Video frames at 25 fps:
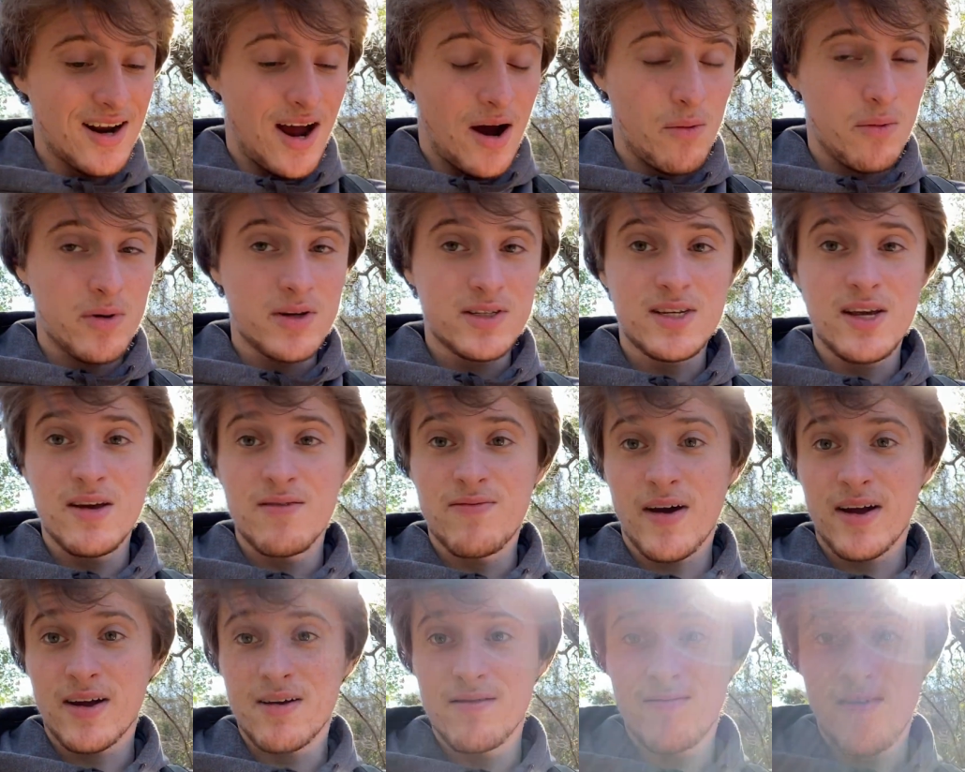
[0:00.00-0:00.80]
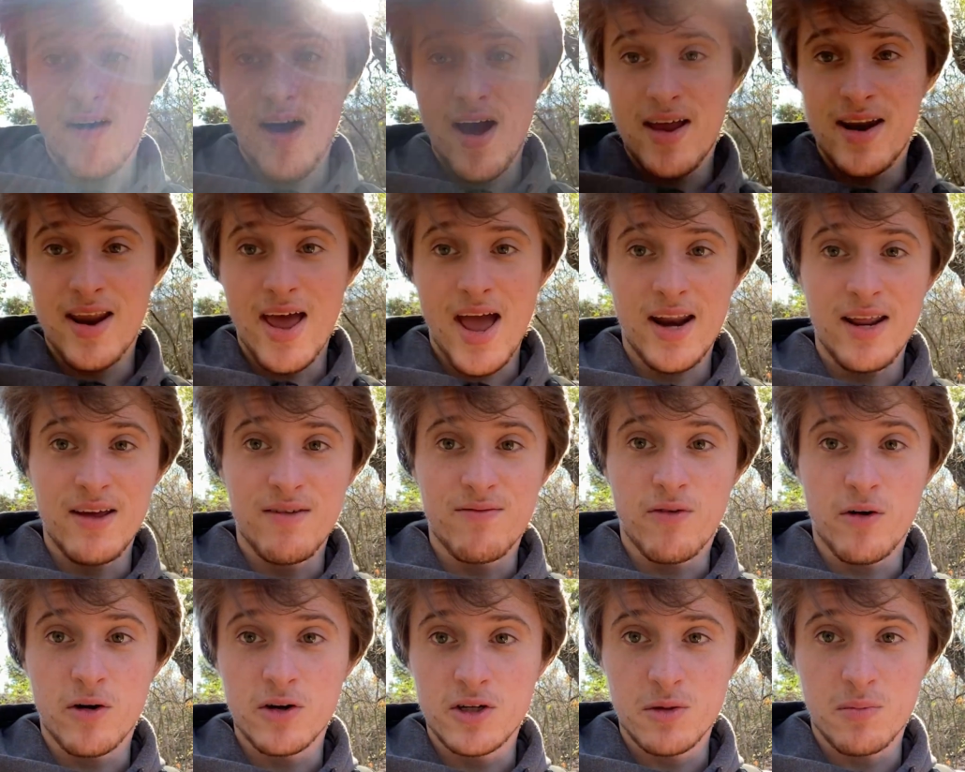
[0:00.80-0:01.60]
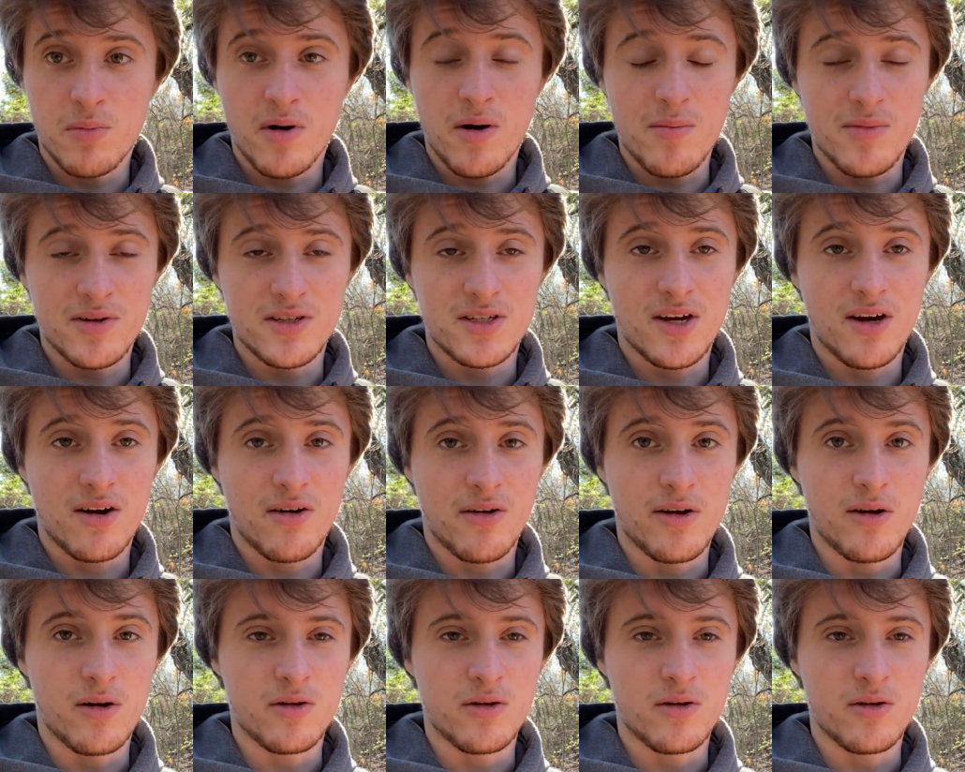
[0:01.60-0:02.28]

I want to see if I can find any vertebrate material.